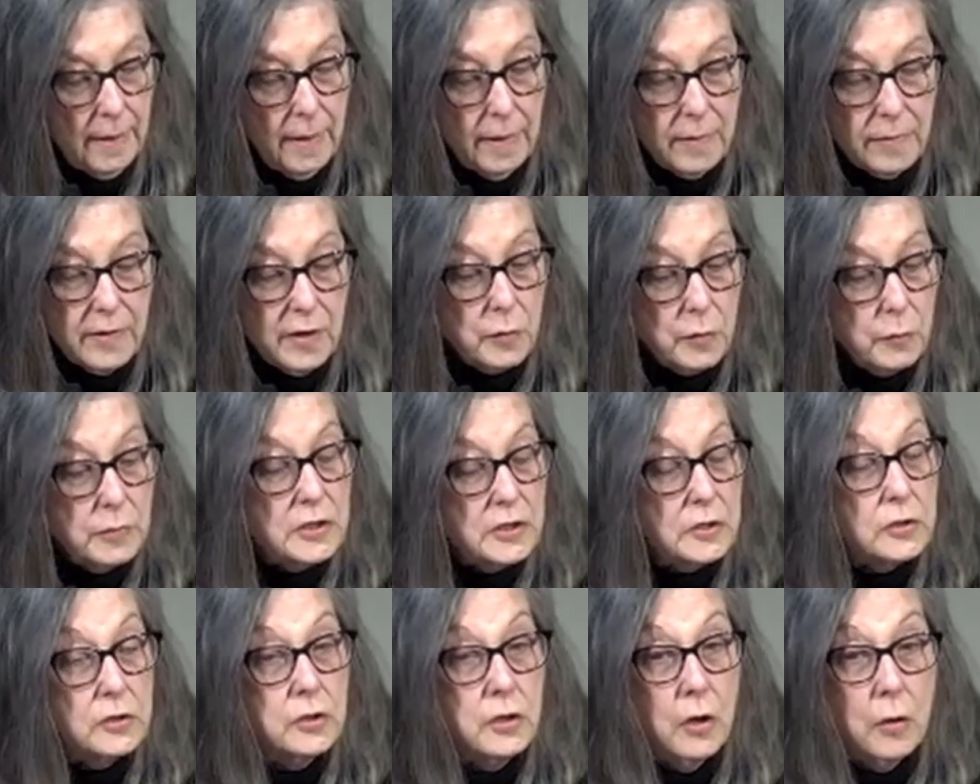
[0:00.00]
there
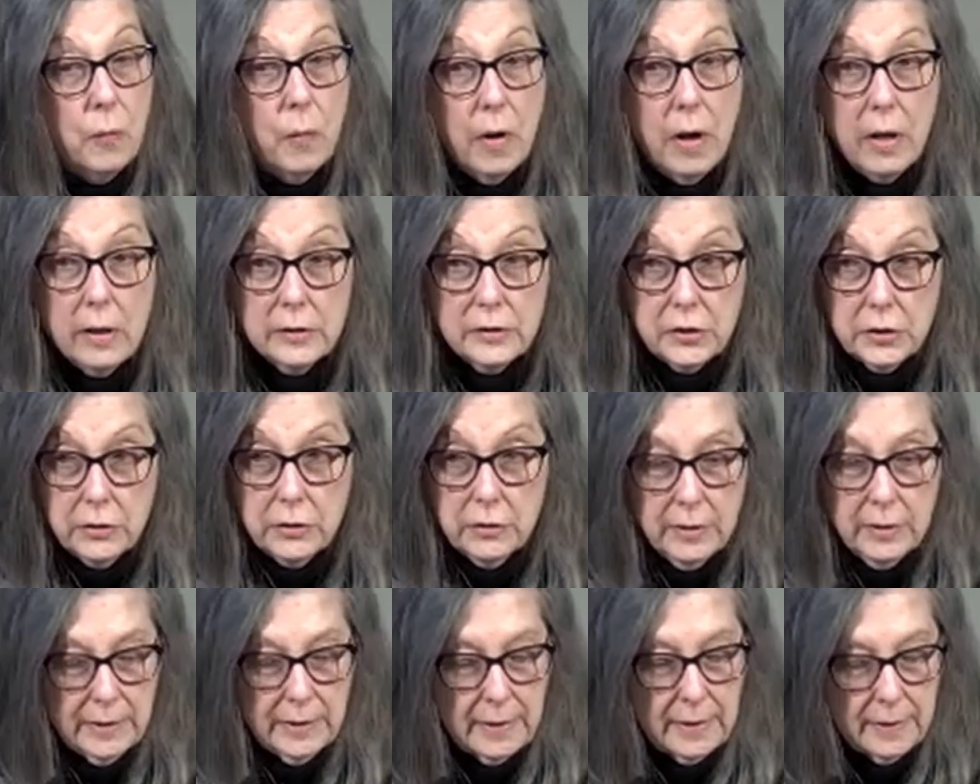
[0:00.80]
was no
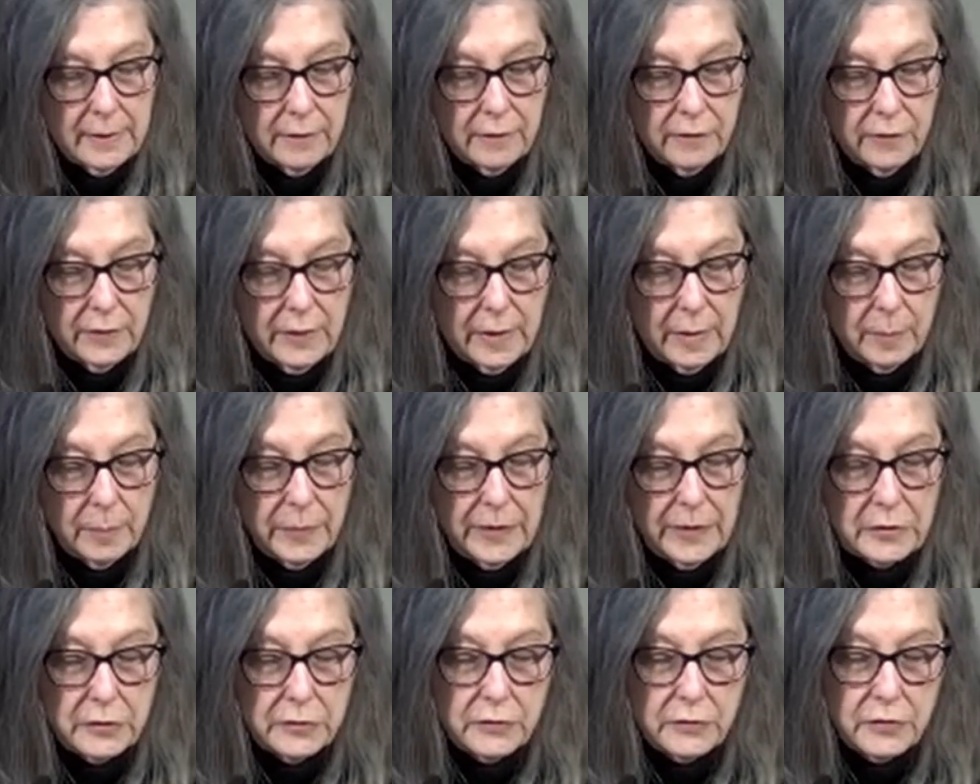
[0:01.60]
alternative
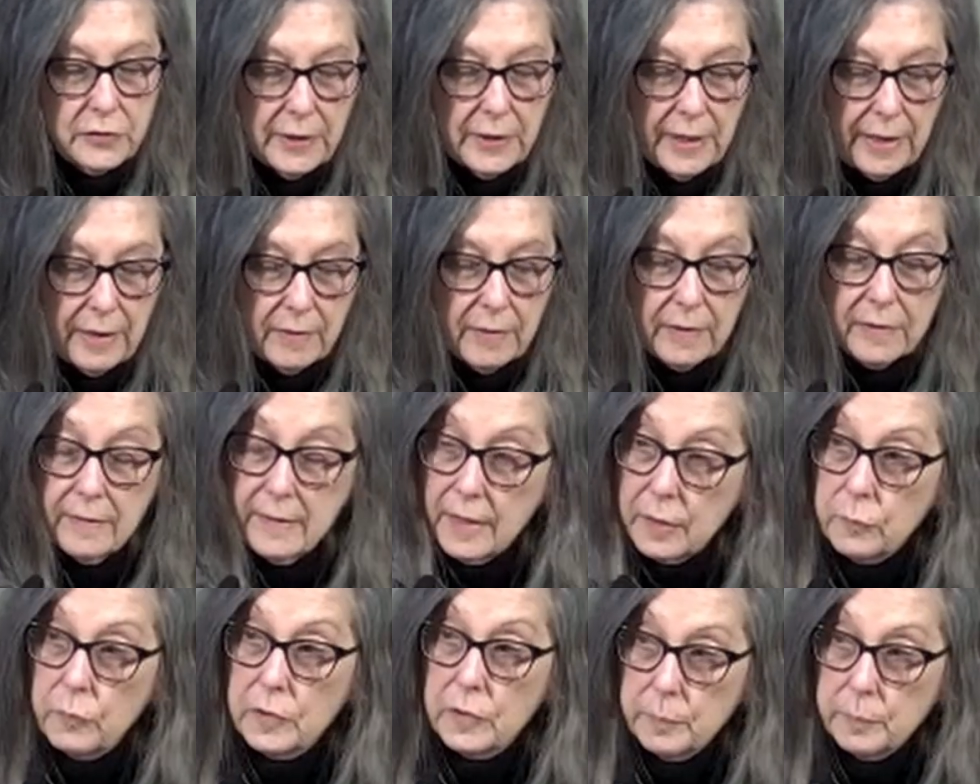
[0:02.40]
but to say that they
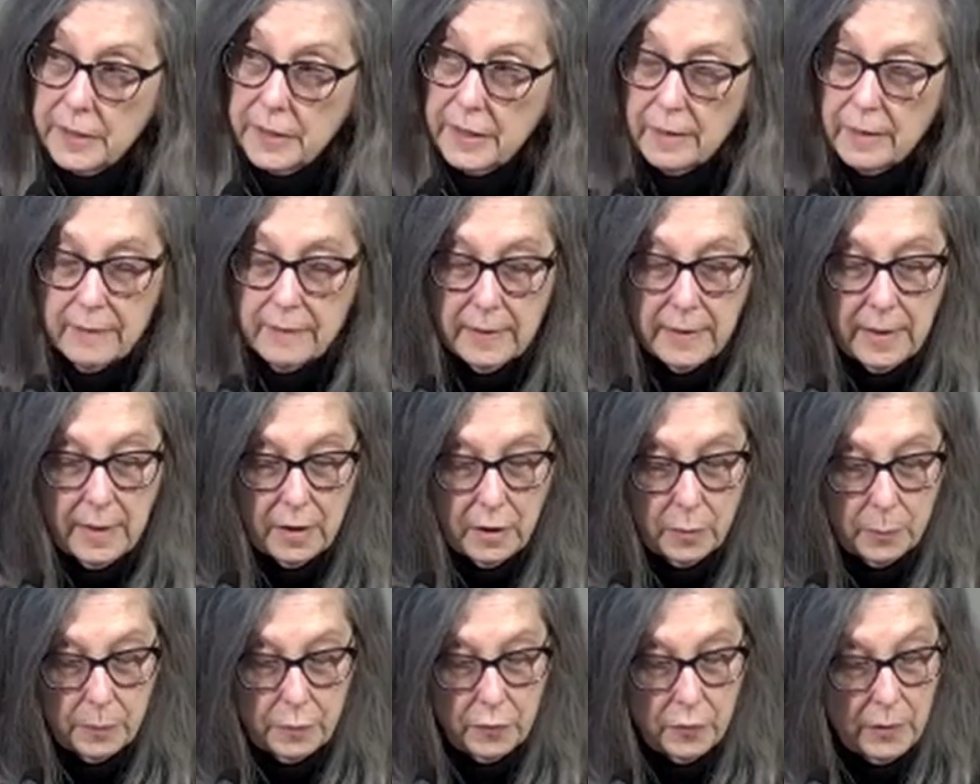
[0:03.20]
would be at the
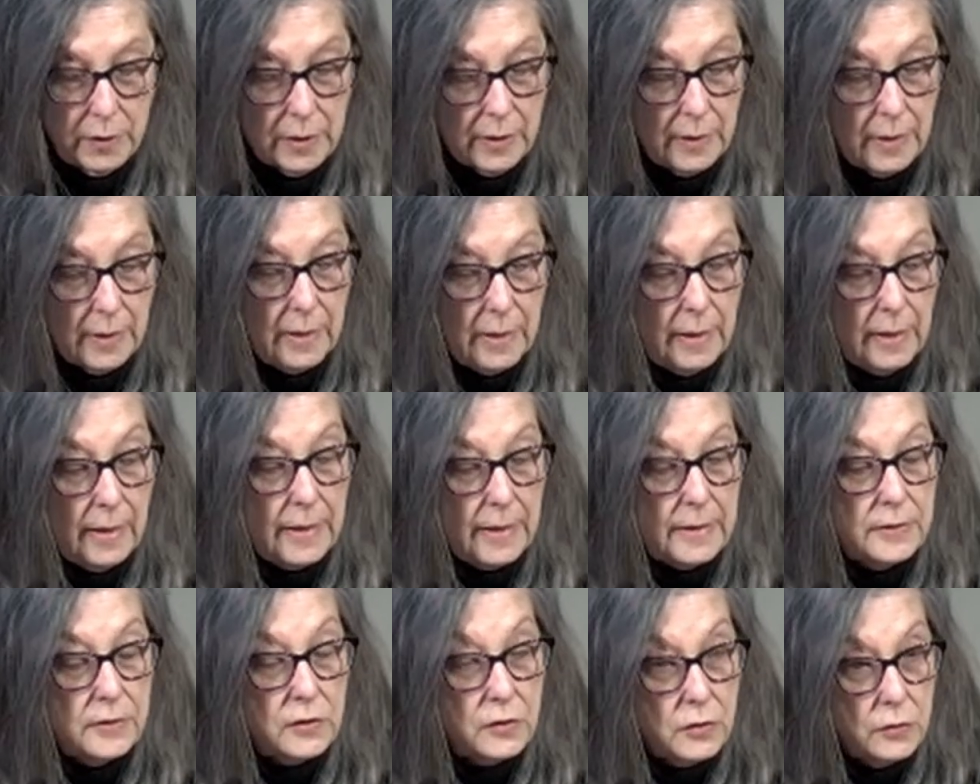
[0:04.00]
airport
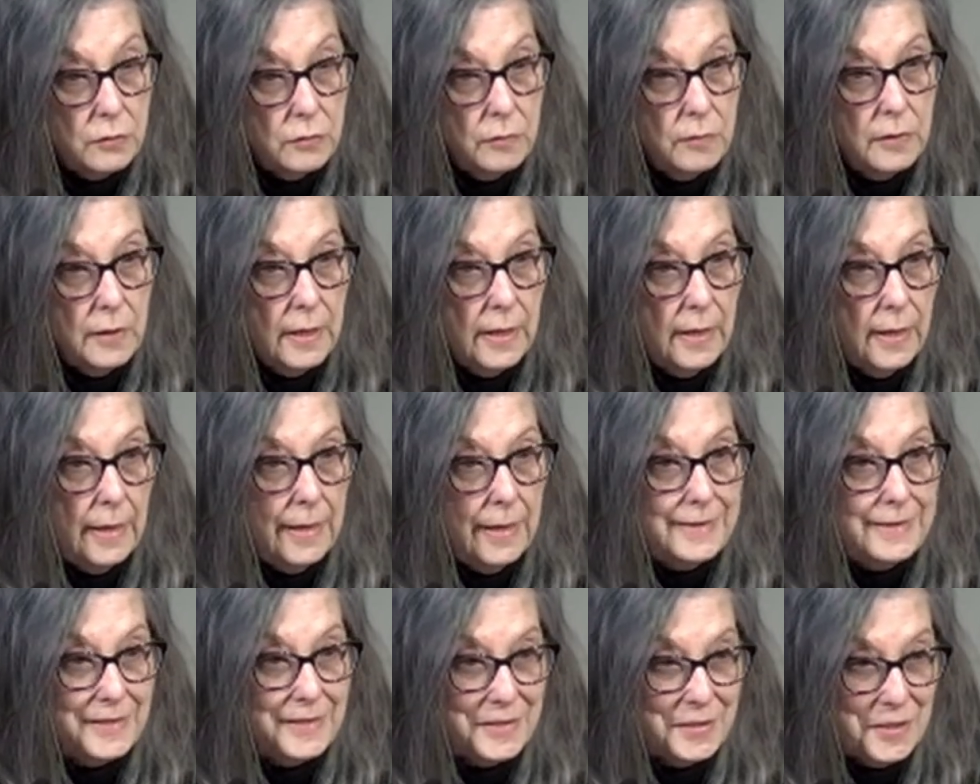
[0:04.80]
as soon
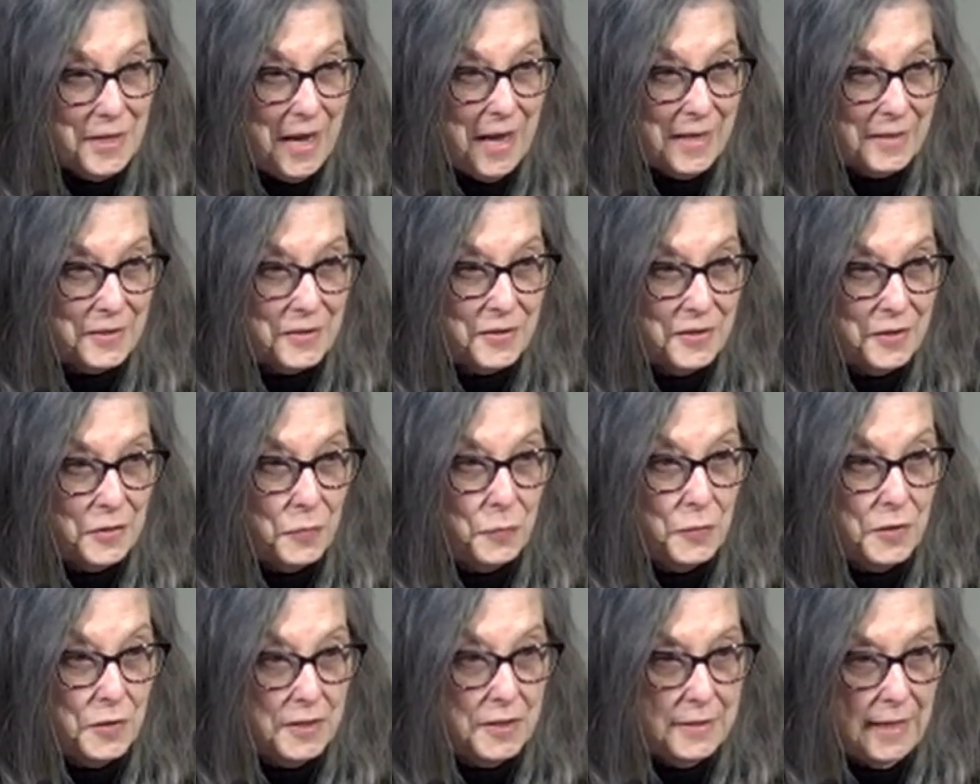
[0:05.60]
as a taxi
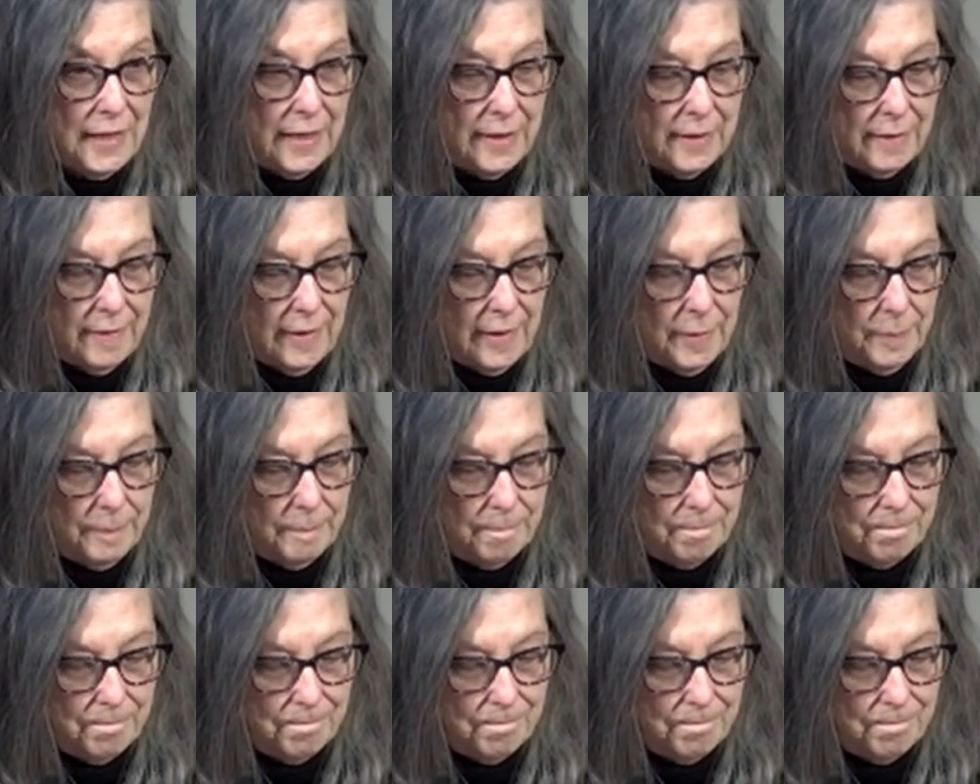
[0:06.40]
would take them.